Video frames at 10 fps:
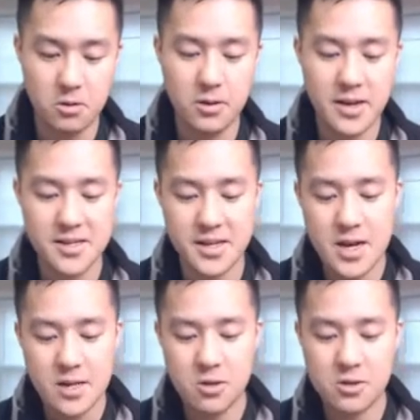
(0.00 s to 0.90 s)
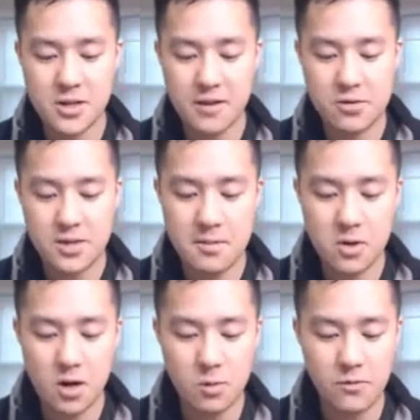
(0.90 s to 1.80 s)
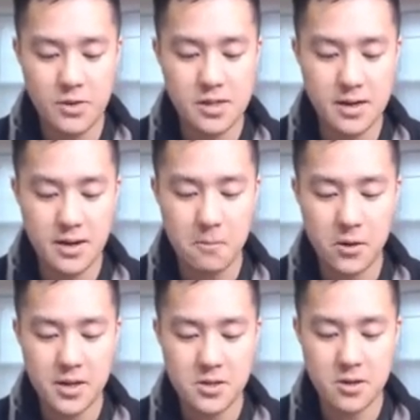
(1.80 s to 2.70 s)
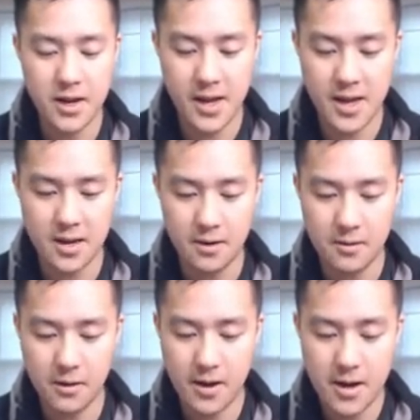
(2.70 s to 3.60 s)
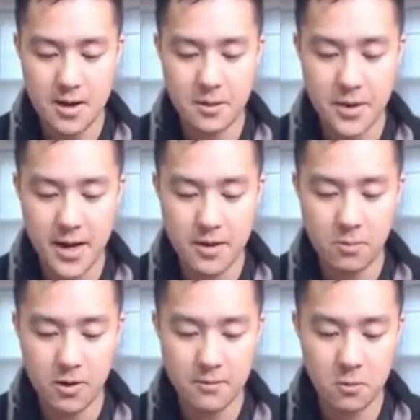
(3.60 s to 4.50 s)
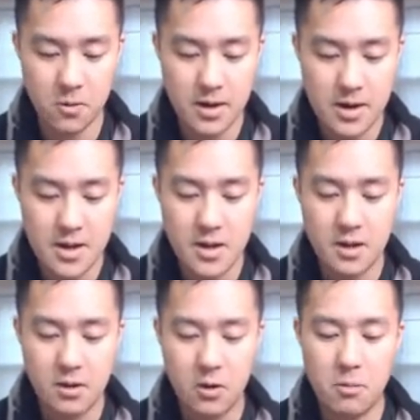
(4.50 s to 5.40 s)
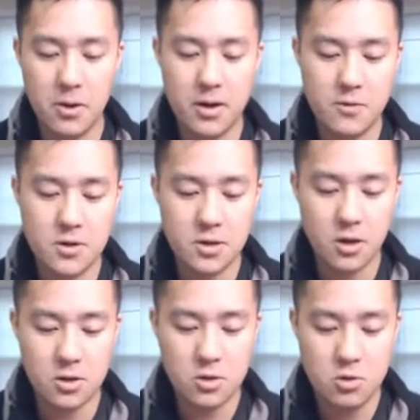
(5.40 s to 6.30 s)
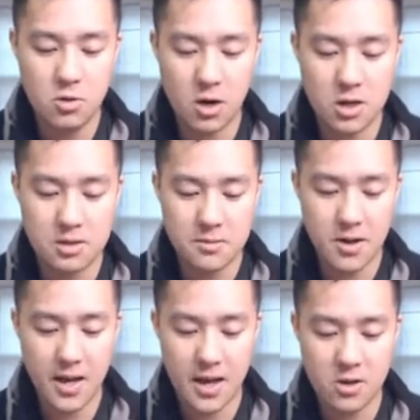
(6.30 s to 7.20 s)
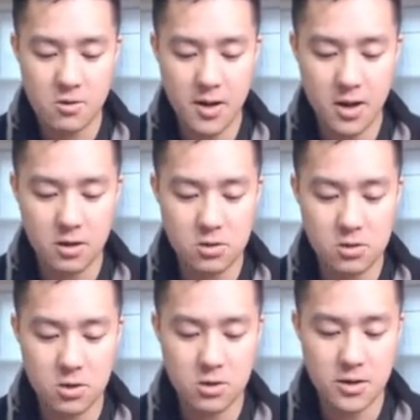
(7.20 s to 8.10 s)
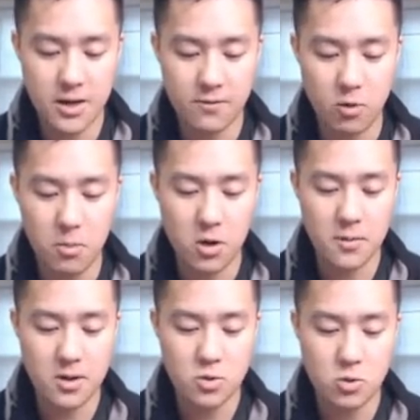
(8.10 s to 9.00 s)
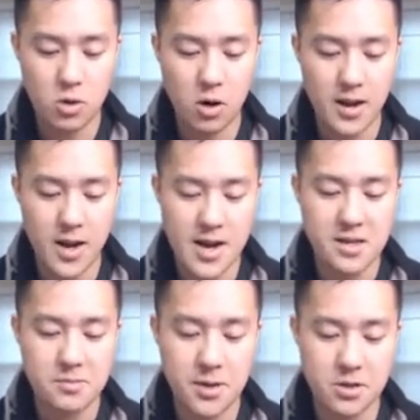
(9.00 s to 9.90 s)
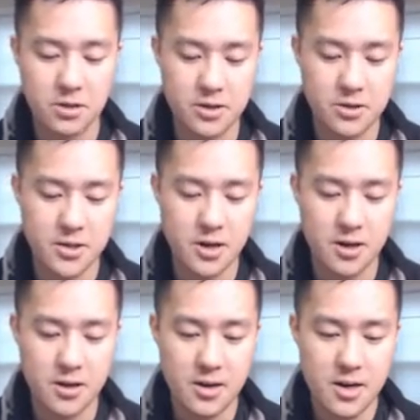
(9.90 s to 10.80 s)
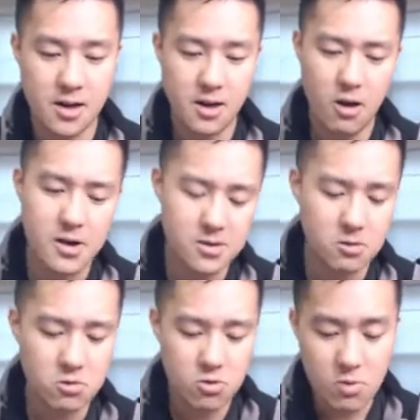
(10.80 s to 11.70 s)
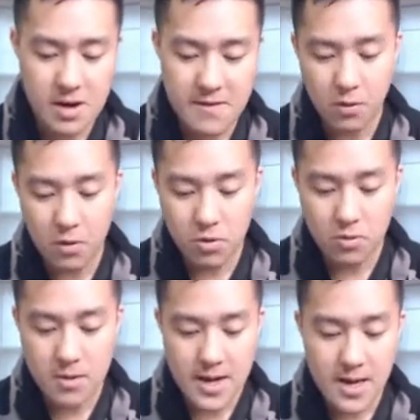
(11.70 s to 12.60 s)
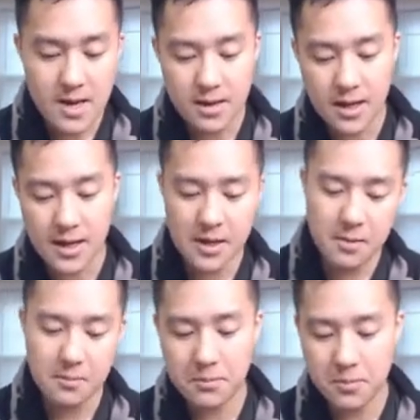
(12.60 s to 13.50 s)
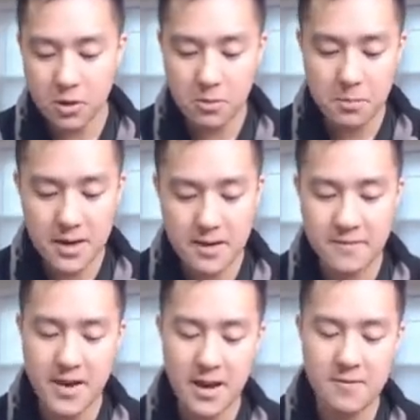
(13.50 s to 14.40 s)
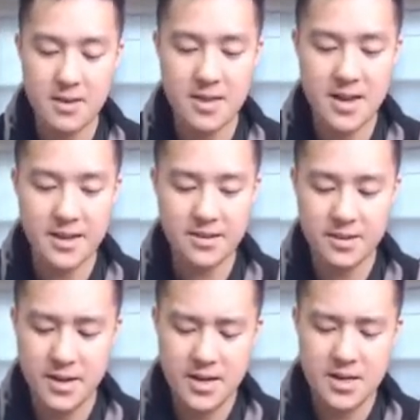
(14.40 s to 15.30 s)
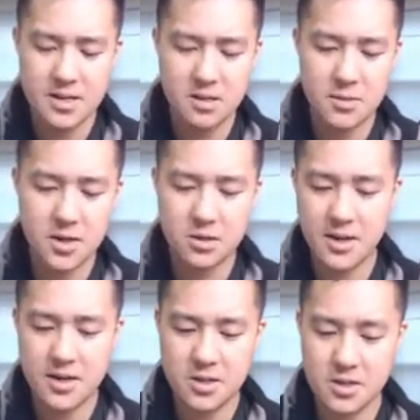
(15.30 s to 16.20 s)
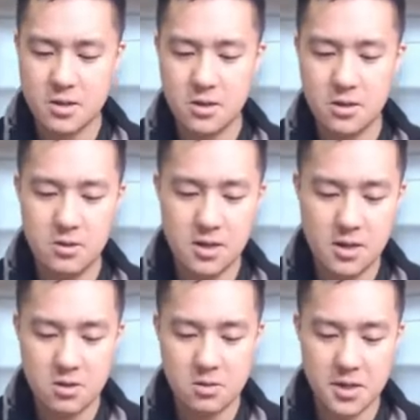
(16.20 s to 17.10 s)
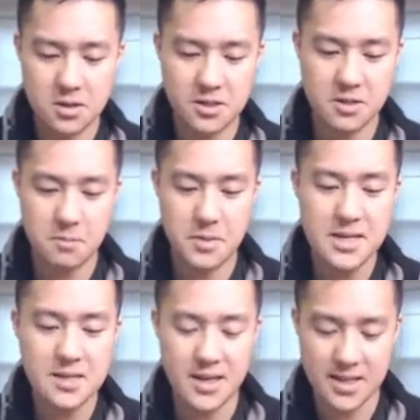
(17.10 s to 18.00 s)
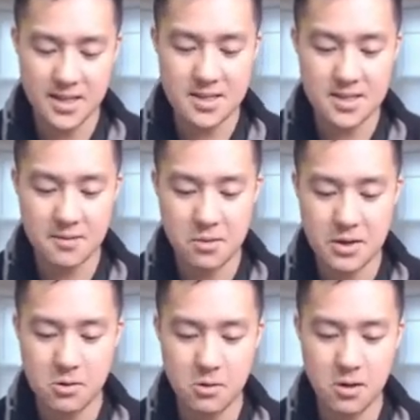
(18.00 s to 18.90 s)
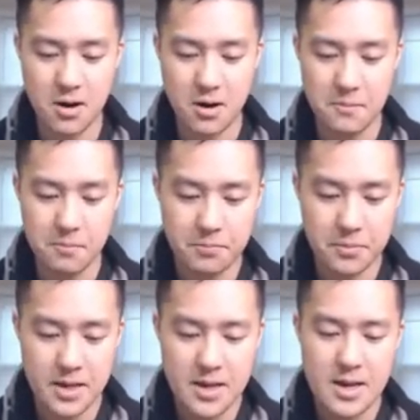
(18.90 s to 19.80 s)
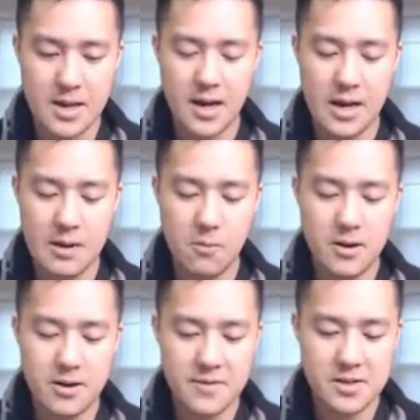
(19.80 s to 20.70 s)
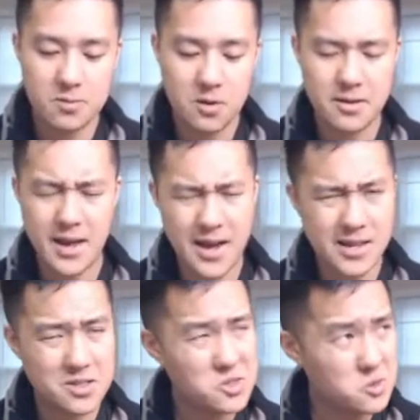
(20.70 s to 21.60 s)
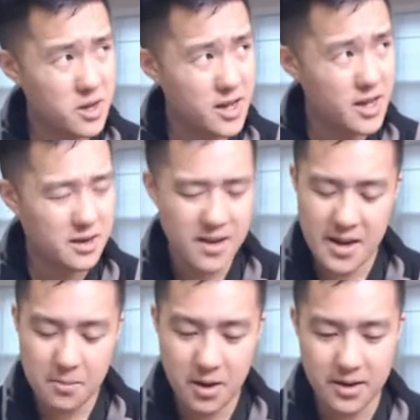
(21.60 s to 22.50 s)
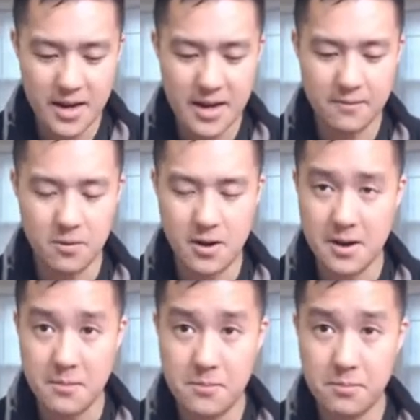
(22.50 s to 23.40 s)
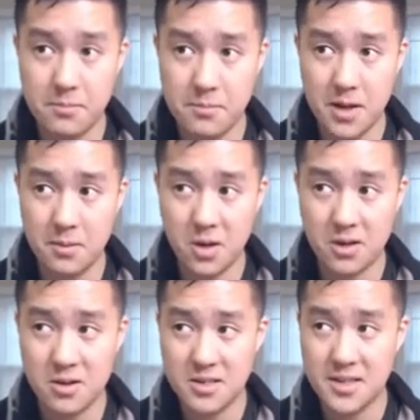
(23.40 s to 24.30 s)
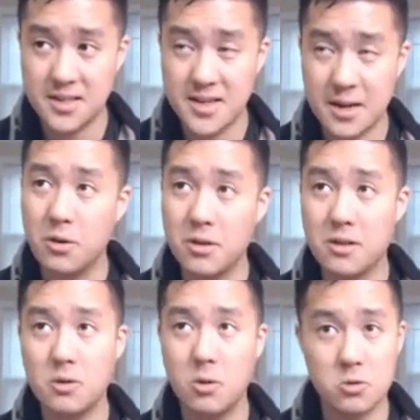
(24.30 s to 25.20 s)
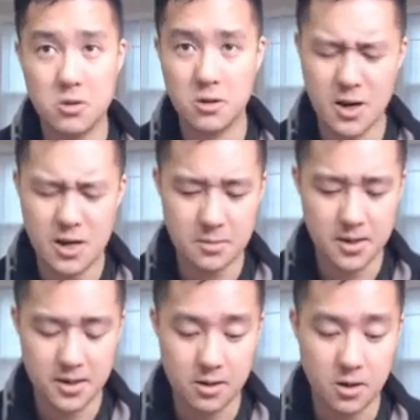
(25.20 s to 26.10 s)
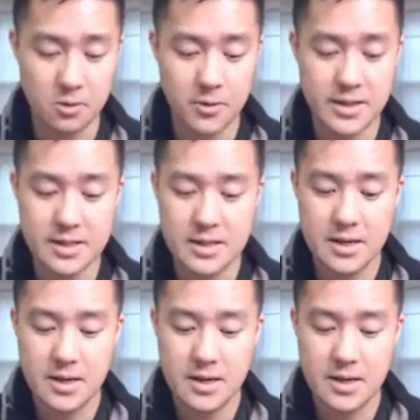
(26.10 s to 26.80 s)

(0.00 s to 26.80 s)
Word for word: lazy. Search your deck for a stadium card, reveal it, and put it into your hand. Okay, not bad. One for one. Oh, but if you discard two cards from your hand, you may also search your deck for a Pokemon tool card and a special energy card. Alright, so three for three, um, little bit of everything. Special energy, so you do need to use special energy. Beastite, this is a pretty cool card. Uh, I wonder if this is worth adding to a, eh, probably not for a Malamar Giratina deck with Ultra Necrozma and Dawnwings.